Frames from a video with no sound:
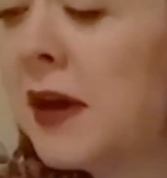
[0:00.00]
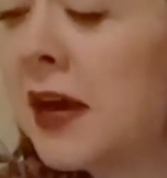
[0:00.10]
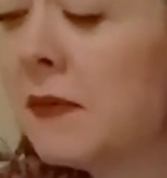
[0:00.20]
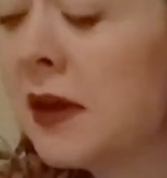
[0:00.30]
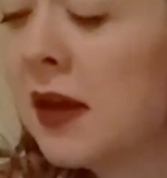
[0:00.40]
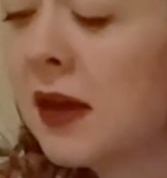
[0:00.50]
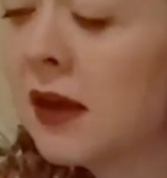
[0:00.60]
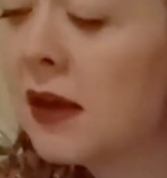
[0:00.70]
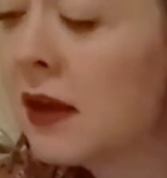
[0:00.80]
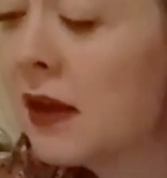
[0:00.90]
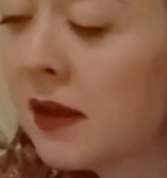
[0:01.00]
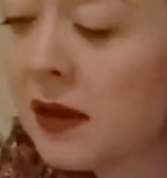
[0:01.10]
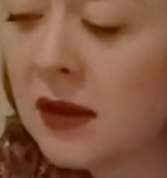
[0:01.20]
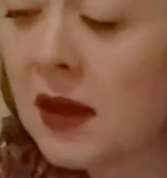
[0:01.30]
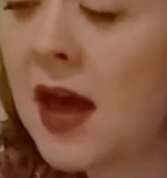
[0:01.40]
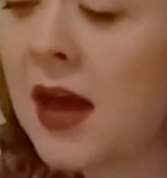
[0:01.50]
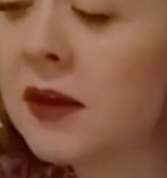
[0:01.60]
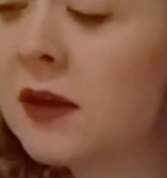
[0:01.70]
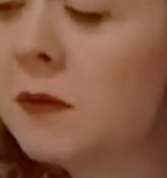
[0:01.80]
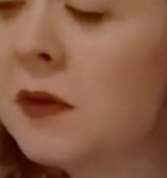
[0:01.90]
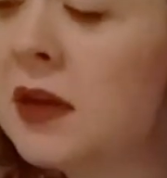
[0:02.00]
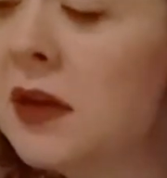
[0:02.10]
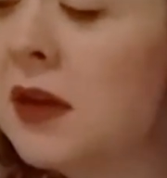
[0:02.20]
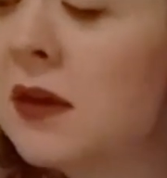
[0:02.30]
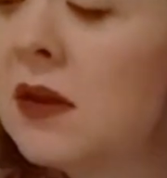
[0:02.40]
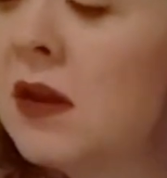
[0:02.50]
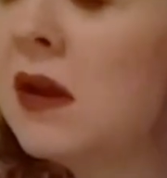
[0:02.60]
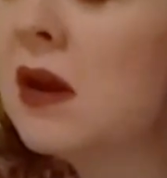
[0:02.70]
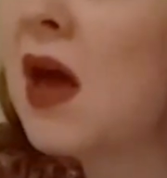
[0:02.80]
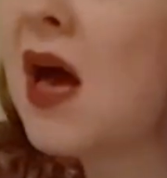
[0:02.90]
baby, I could win your